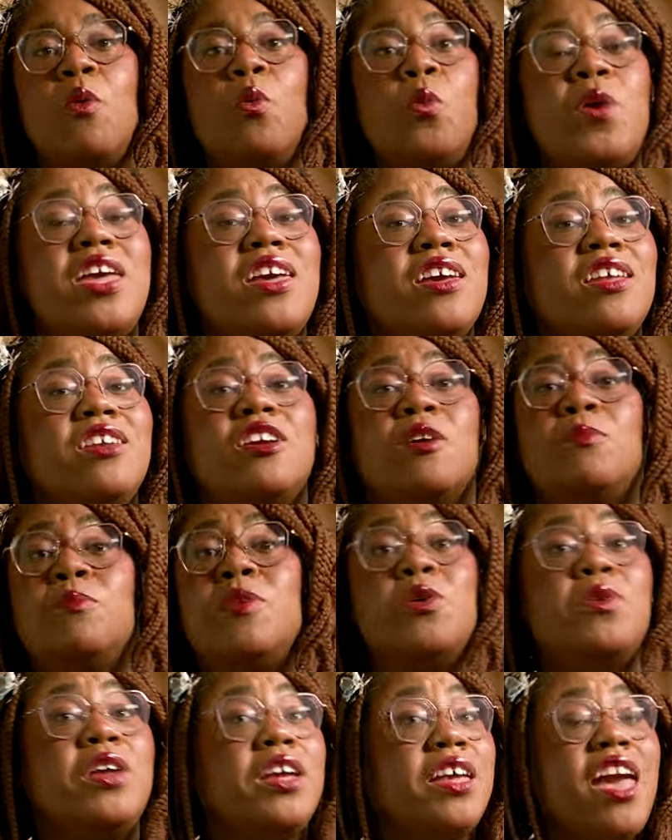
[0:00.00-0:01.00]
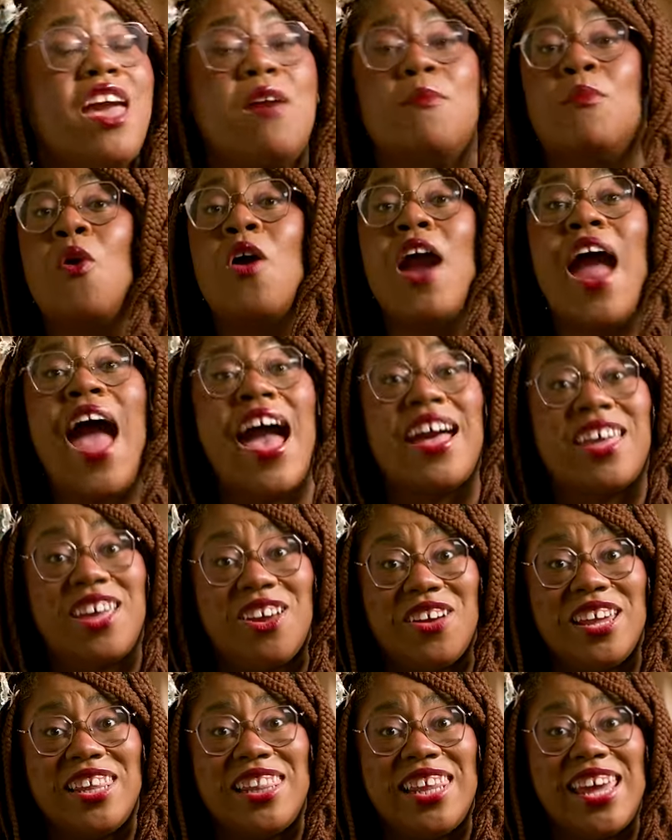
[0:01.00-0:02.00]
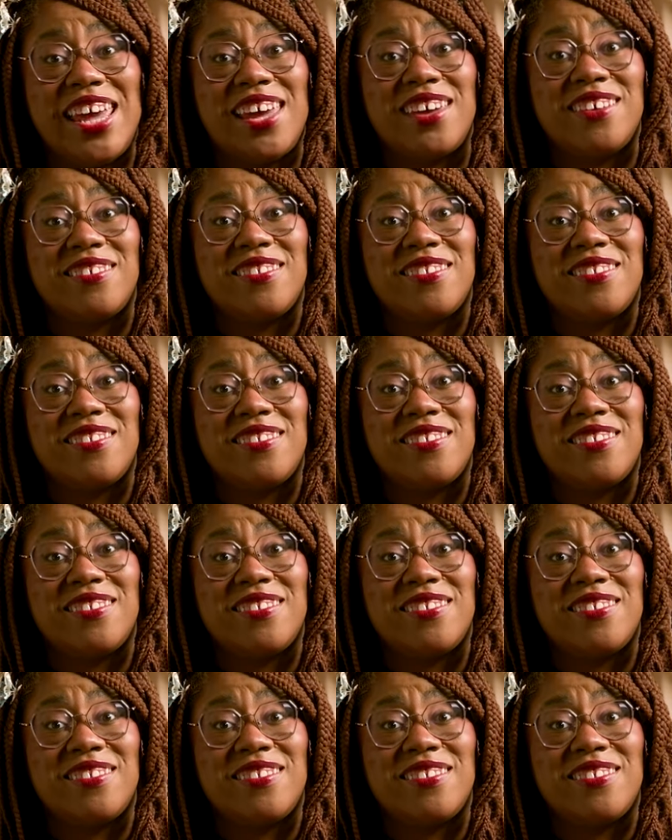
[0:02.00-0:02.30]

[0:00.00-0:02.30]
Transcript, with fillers: we can communicate more accurately.